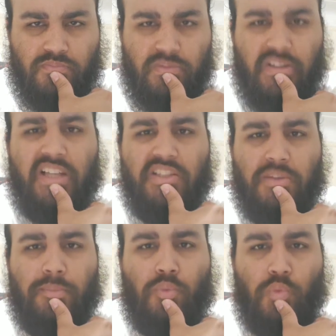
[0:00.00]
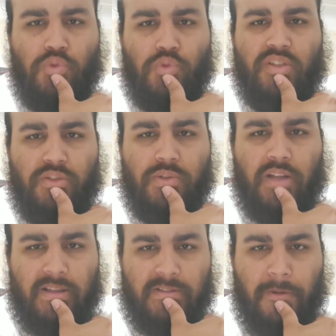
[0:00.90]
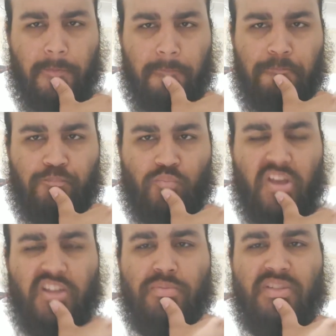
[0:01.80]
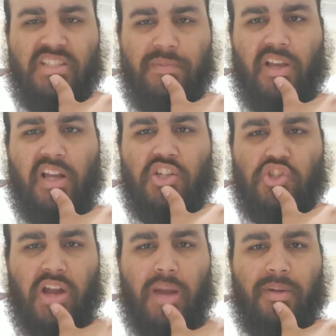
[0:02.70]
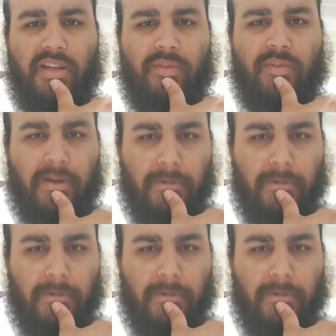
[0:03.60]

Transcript: Yes, the Maroons are Israelites, in specific of the tribe of Levi.